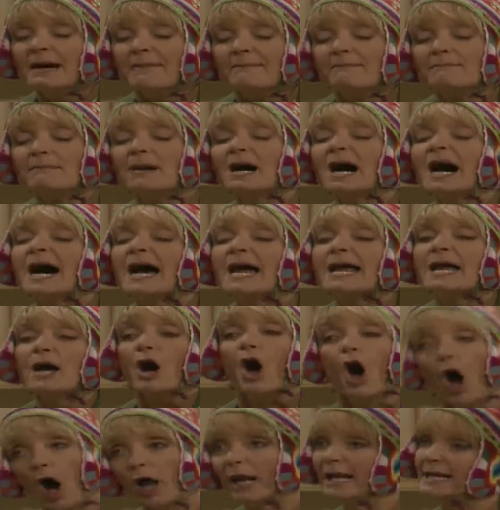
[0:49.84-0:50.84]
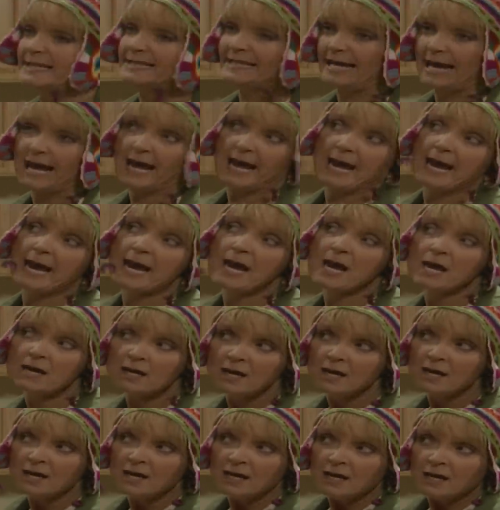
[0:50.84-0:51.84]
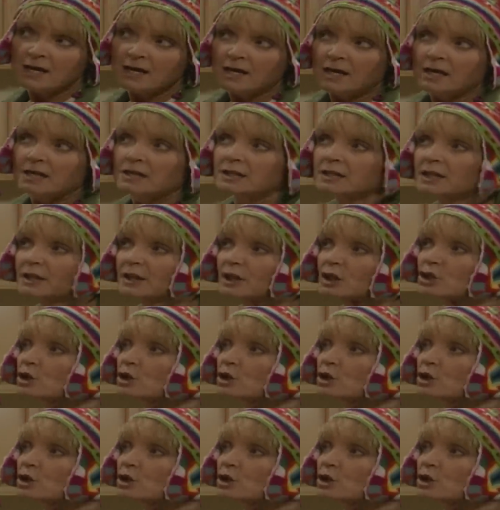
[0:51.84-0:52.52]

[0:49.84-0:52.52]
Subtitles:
My holiday to the